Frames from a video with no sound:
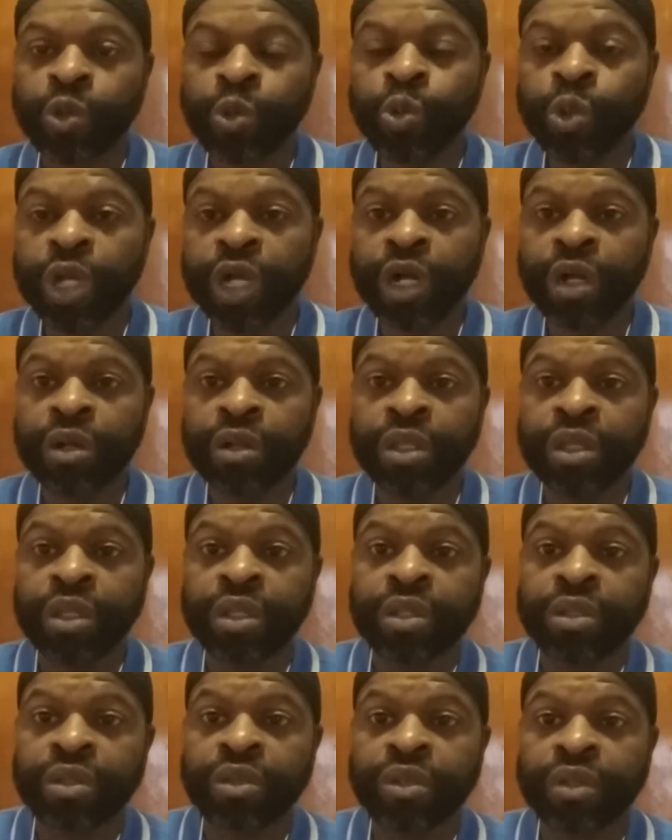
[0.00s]
Well,
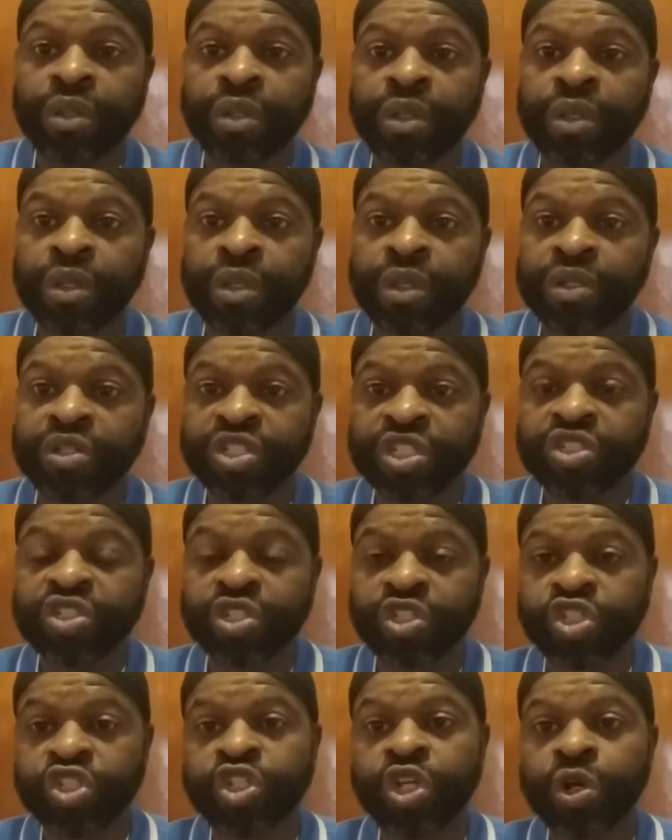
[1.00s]
just
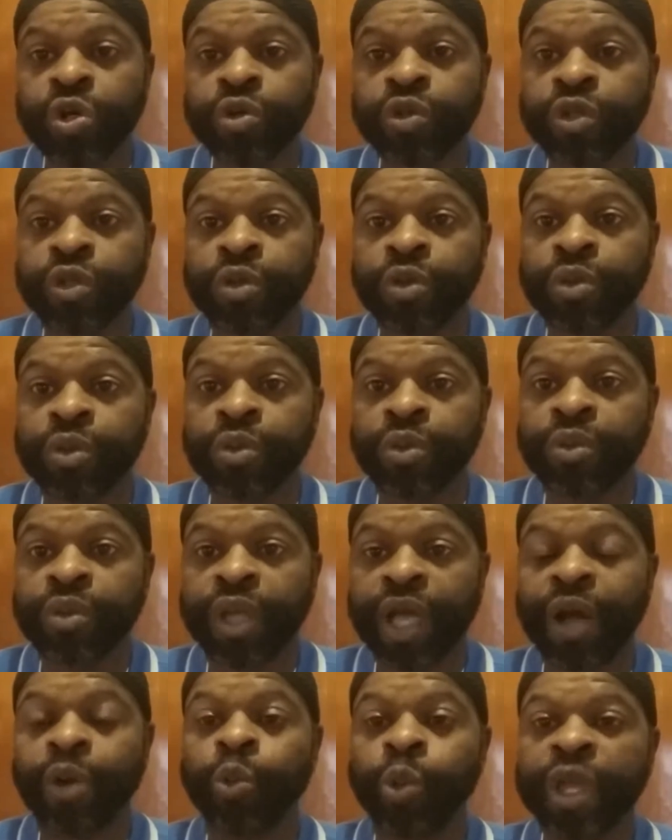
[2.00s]
to show you
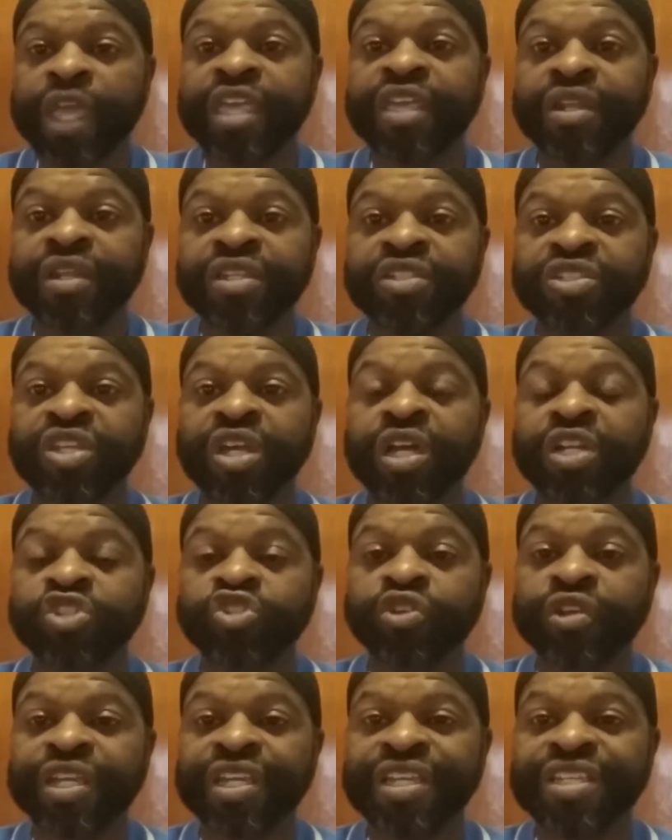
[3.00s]
how wicked this
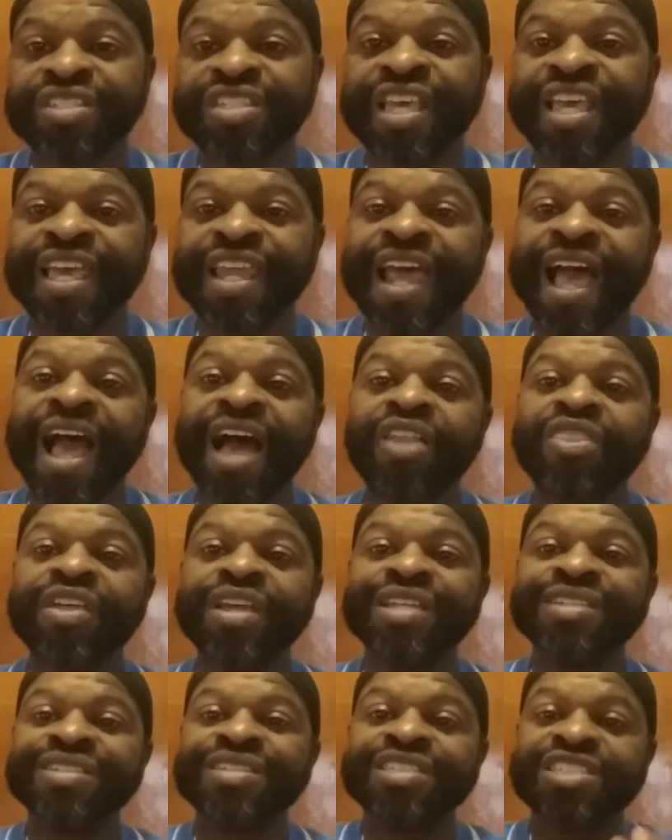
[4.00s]
country is and how
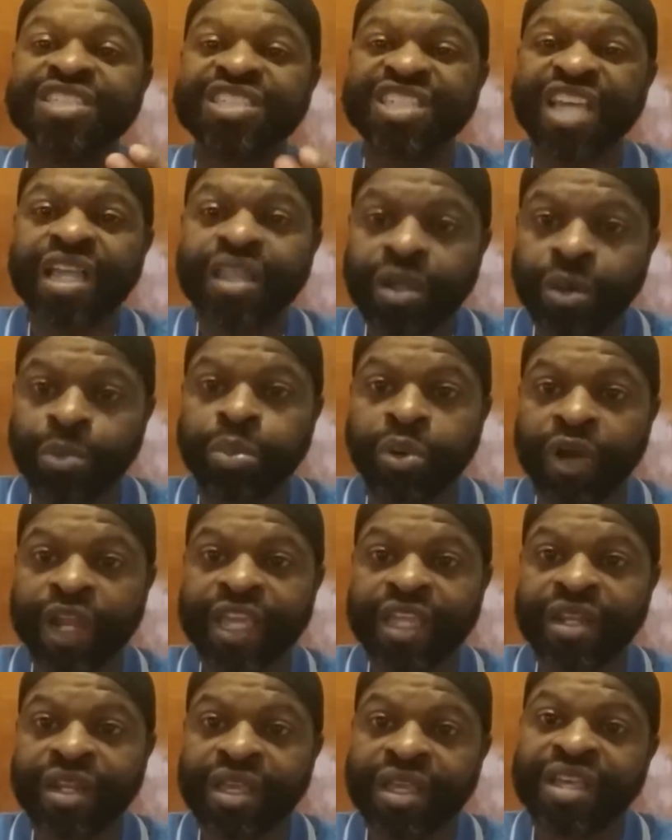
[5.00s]
they
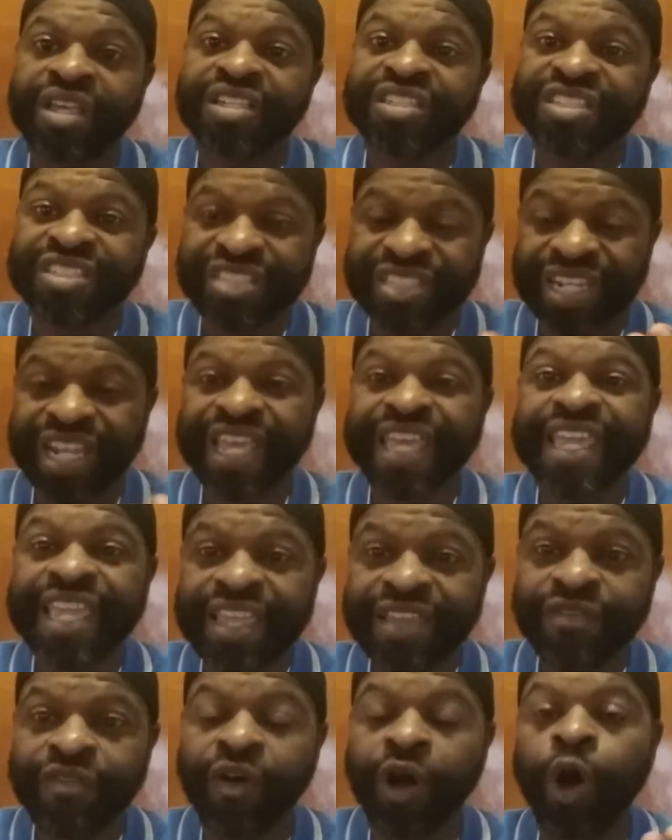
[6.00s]
celebrate
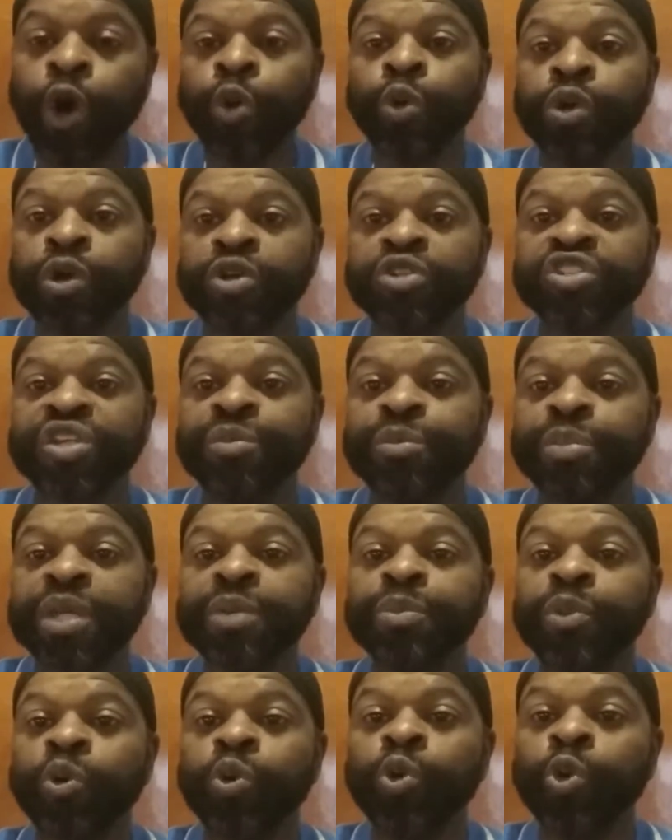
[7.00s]
slave owners and
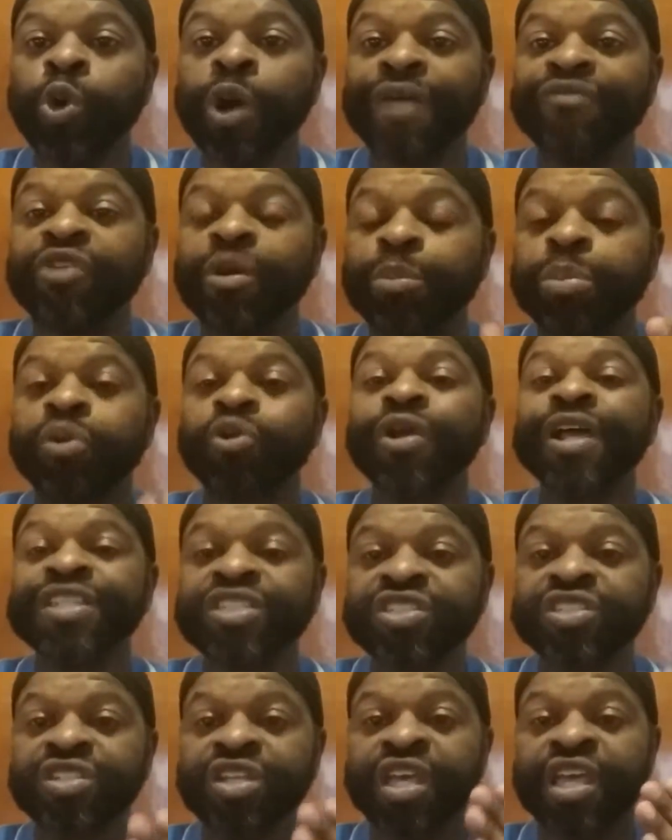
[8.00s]
people who have
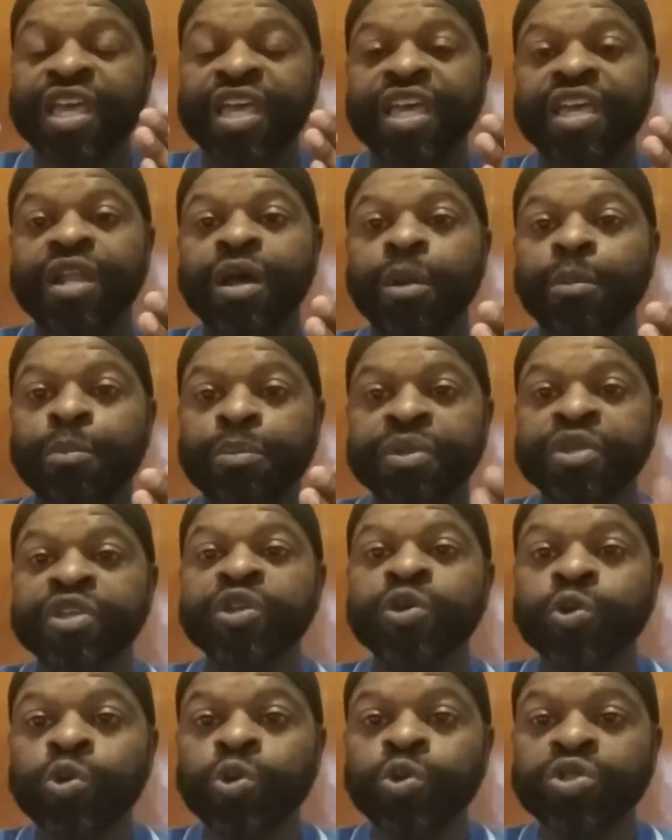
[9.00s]
oppressed and
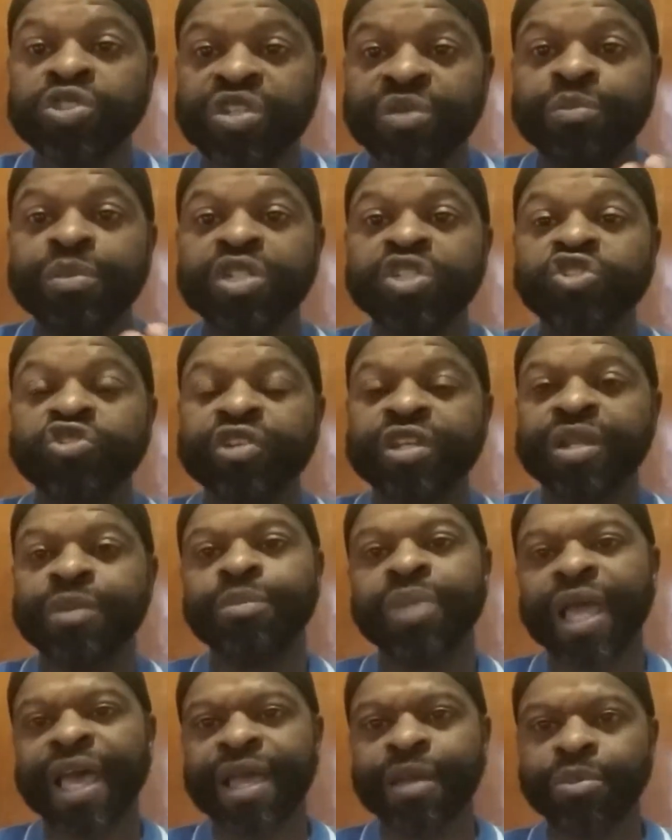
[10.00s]
abused and mistreated
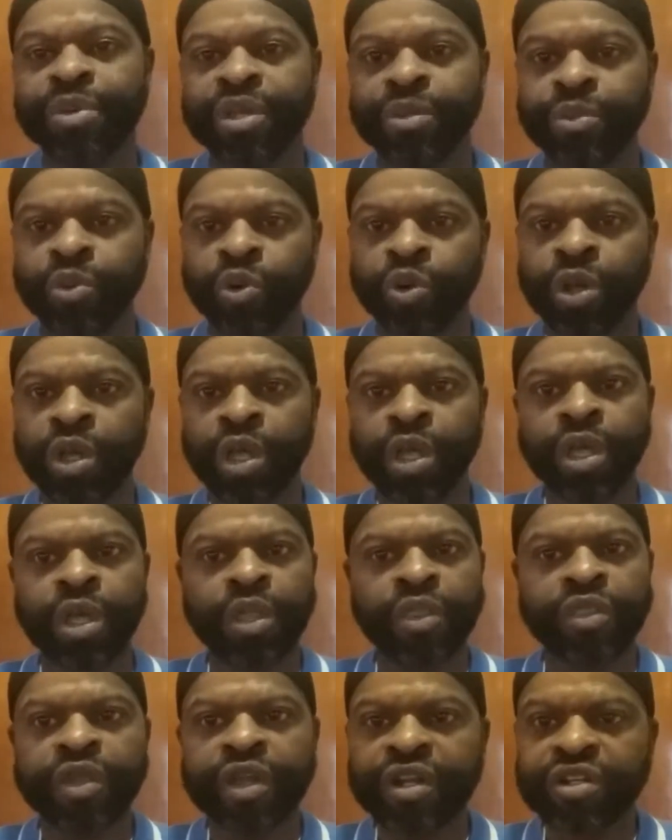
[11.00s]
black people
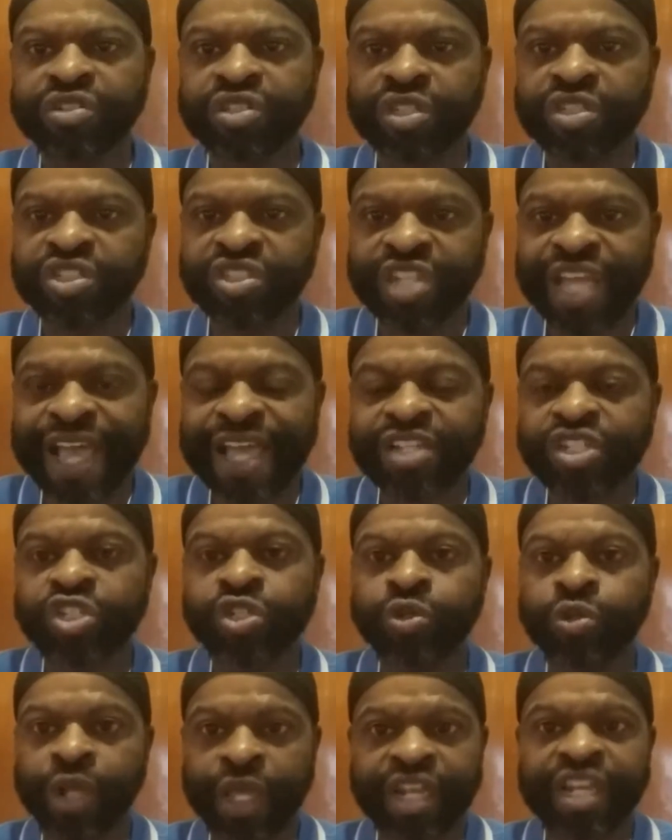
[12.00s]
there's a
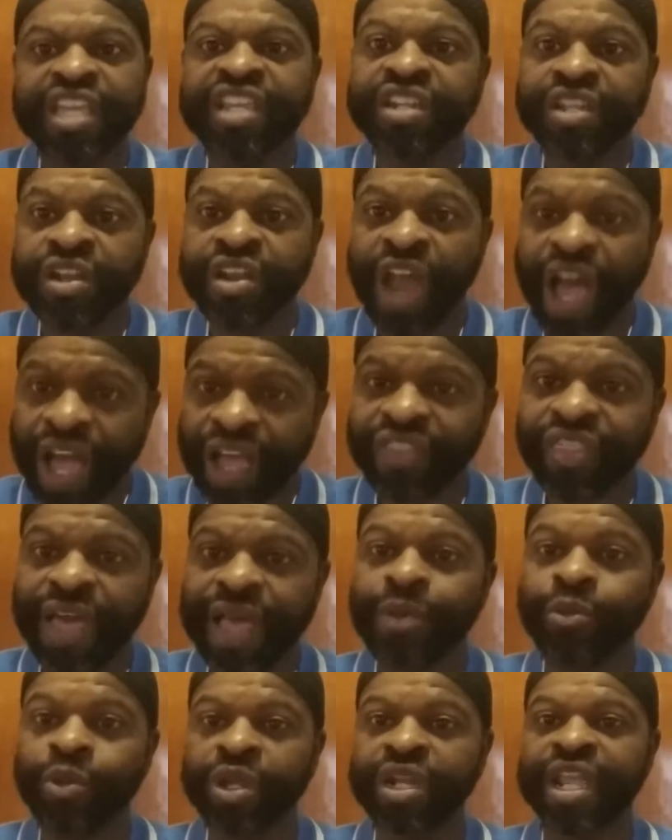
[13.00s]
statue, they need to knock
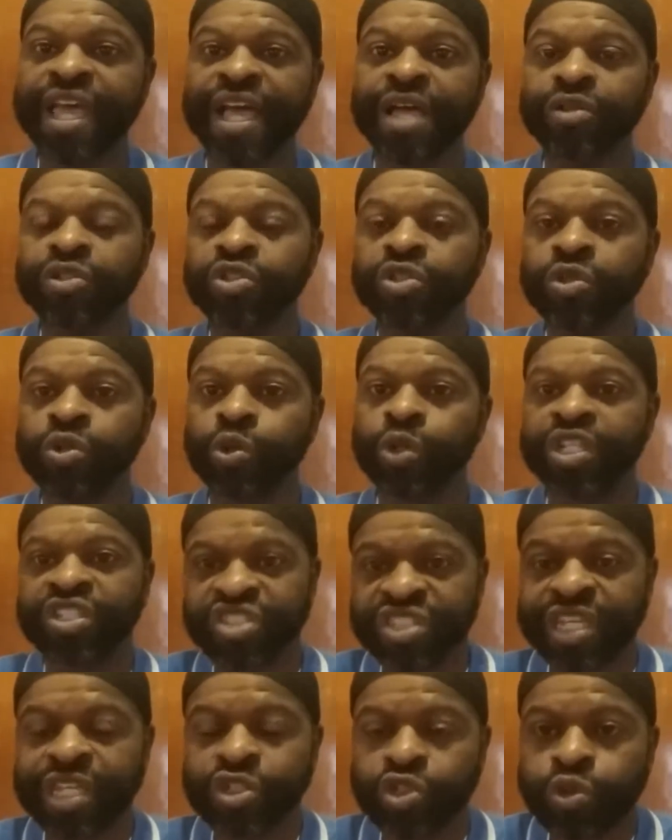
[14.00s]
that one down too, in
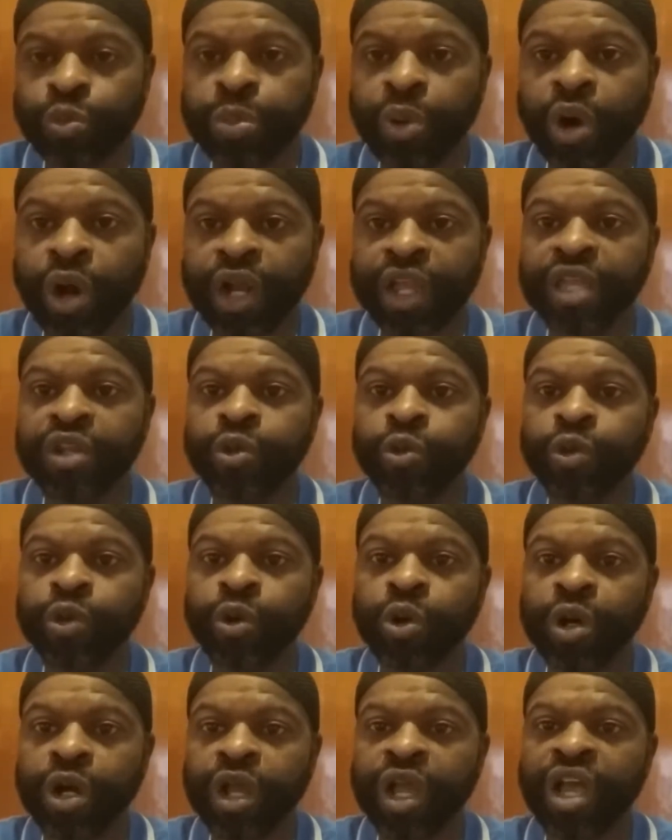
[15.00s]
Central Park in New
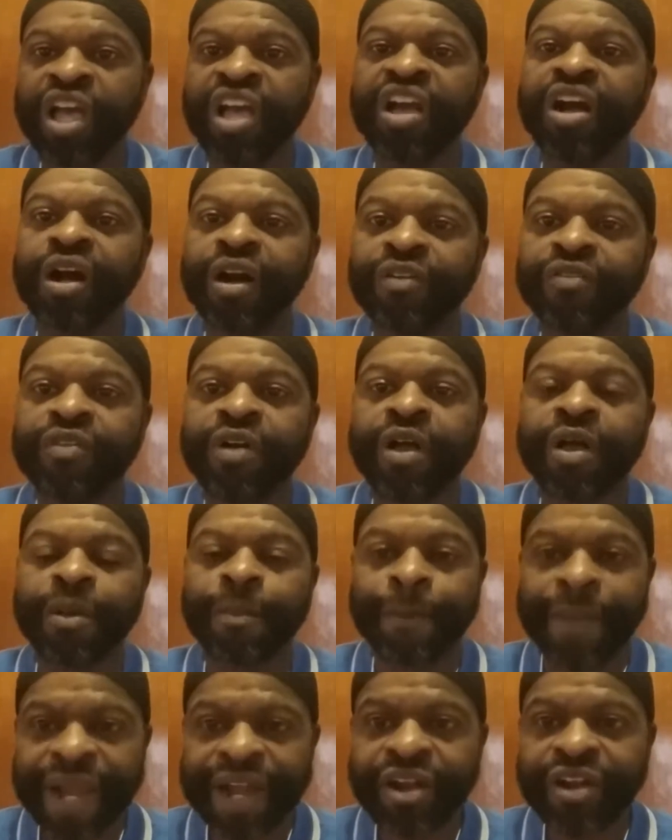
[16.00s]
York of
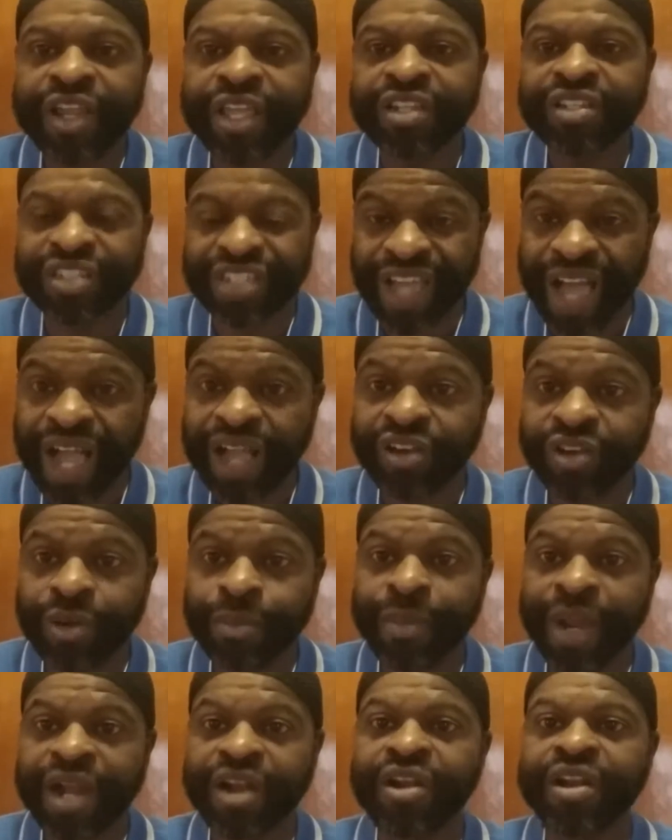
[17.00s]
Marion, Dr.
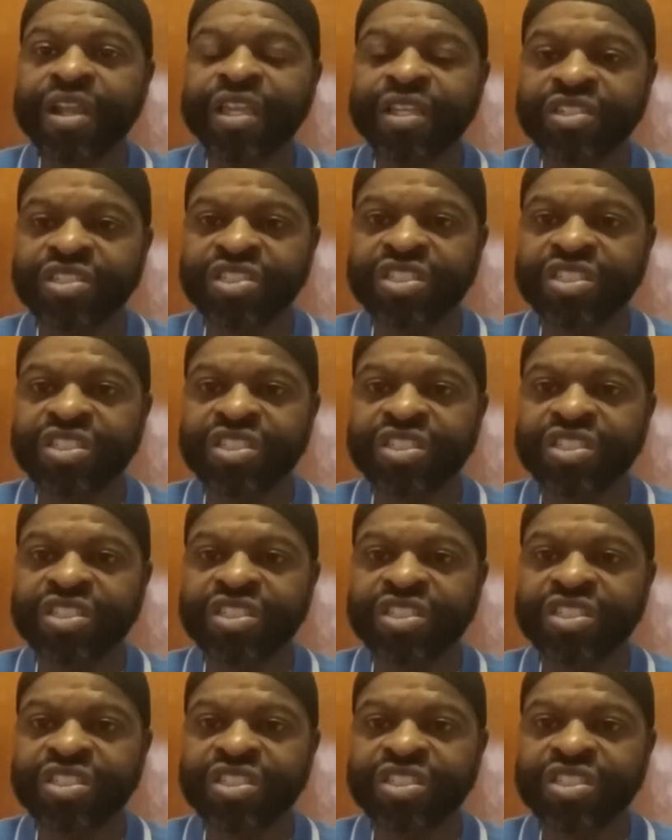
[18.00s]
Marion